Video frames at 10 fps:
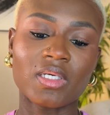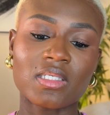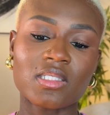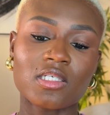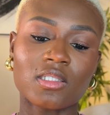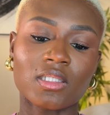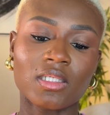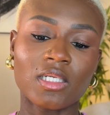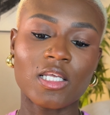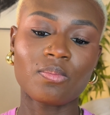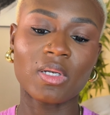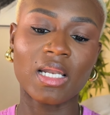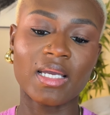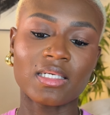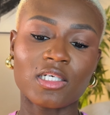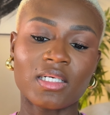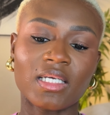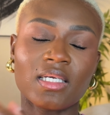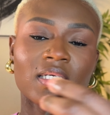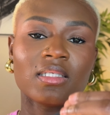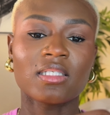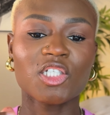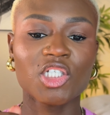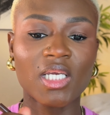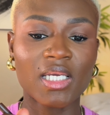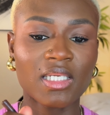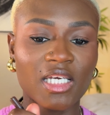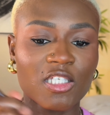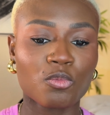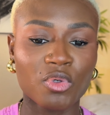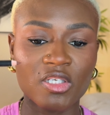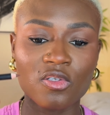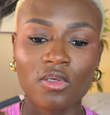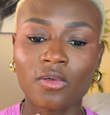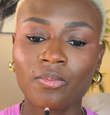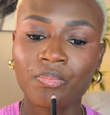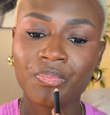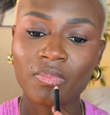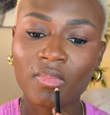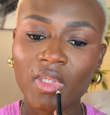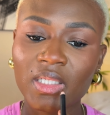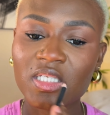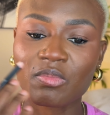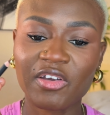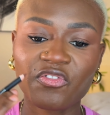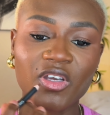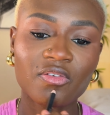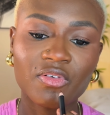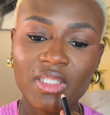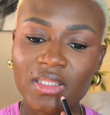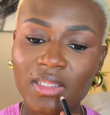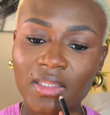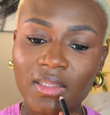It's their lip liner in the shade Espresso. It's my favorite.